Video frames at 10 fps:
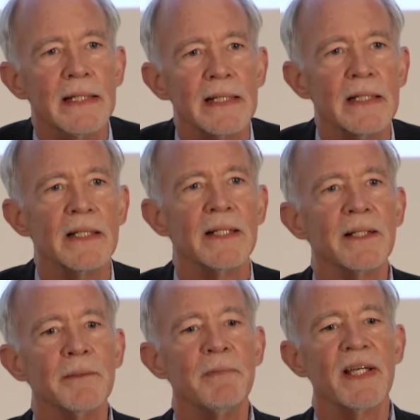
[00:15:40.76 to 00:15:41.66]

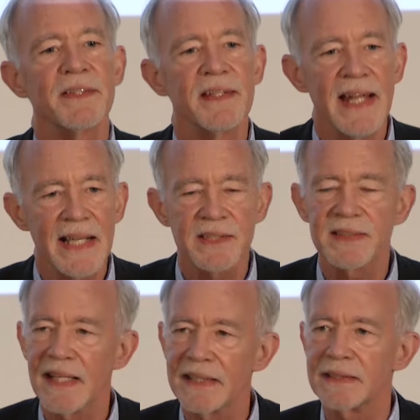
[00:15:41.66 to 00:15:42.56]
Um, the next
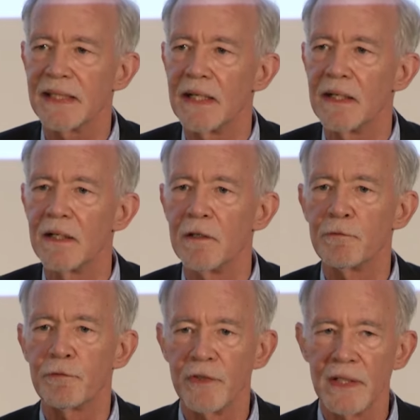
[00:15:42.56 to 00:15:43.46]
set
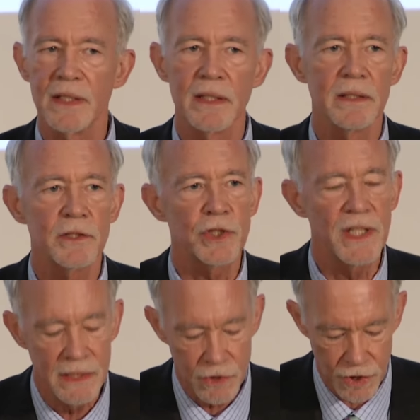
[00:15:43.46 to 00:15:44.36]
of uh,
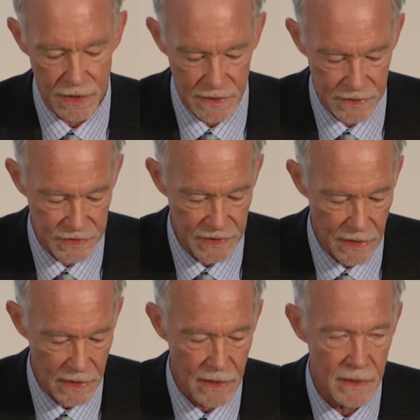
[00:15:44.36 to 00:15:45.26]
changes
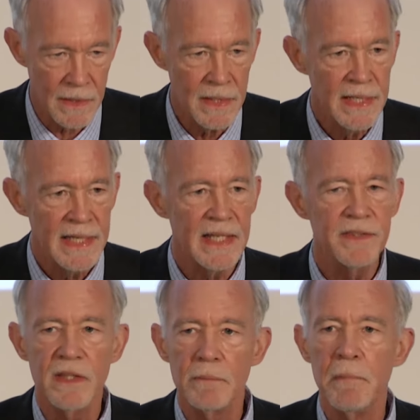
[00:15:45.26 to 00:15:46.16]
are
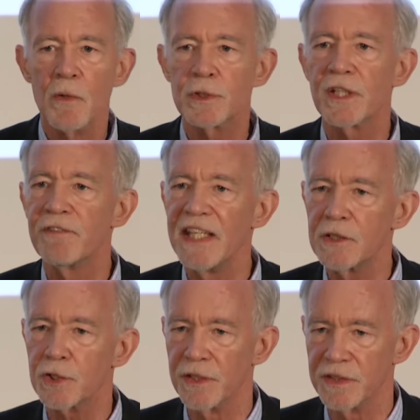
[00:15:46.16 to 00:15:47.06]
in the
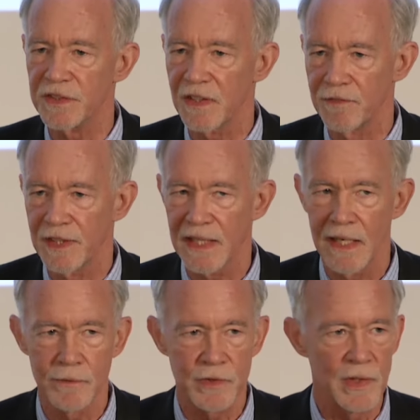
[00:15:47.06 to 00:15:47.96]
motivations of the
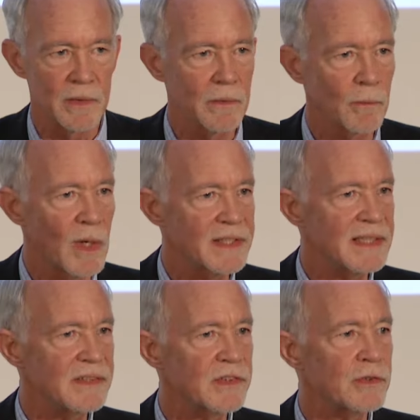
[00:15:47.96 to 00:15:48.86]
Council. What
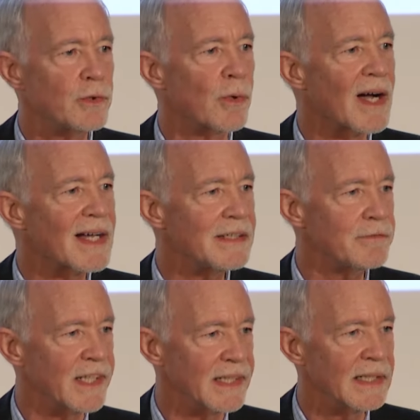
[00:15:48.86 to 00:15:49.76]
is
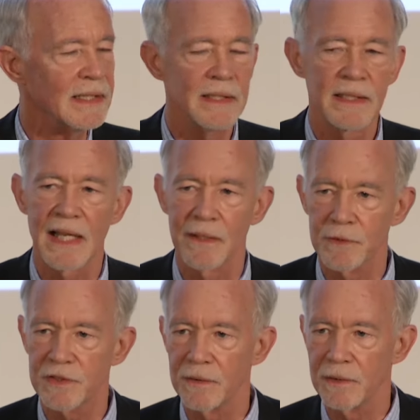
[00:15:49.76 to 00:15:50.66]
driving
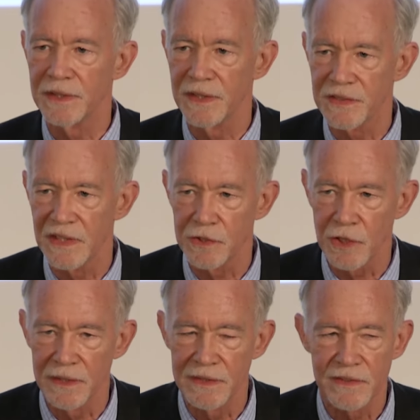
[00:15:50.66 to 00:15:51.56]
Council decisions?